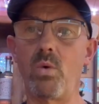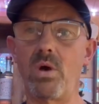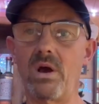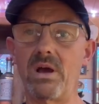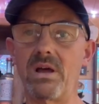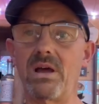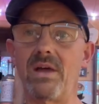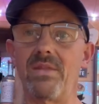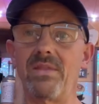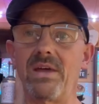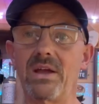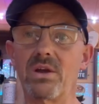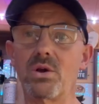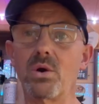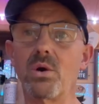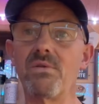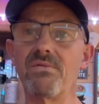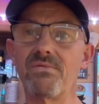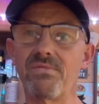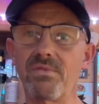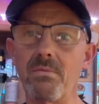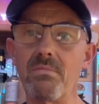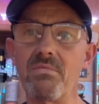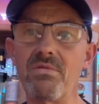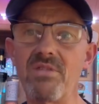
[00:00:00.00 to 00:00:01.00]
and then going
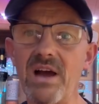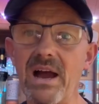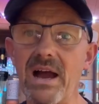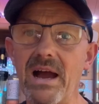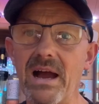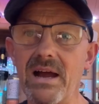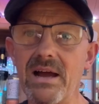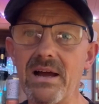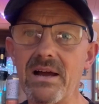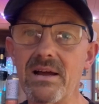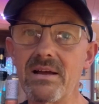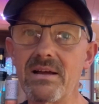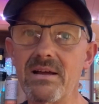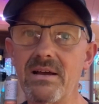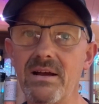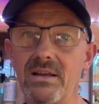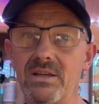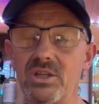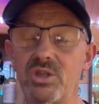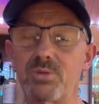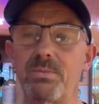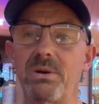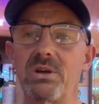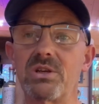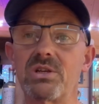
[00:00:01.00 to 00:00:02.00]
from that, and
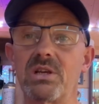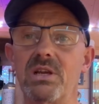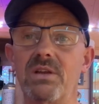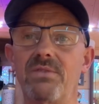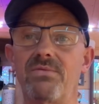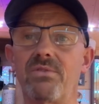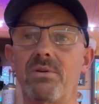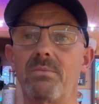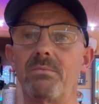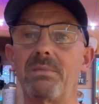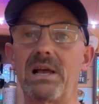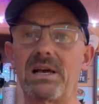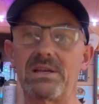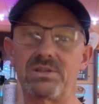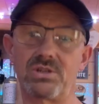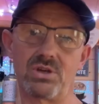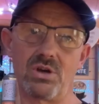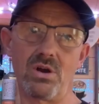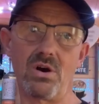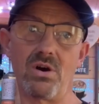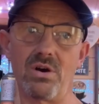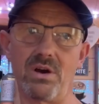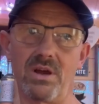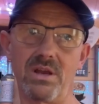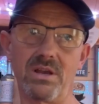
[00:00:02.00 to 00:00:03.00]
especially from last
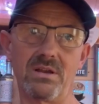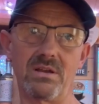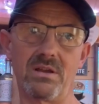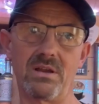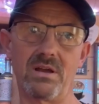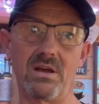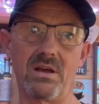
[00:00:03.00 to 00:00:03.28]
night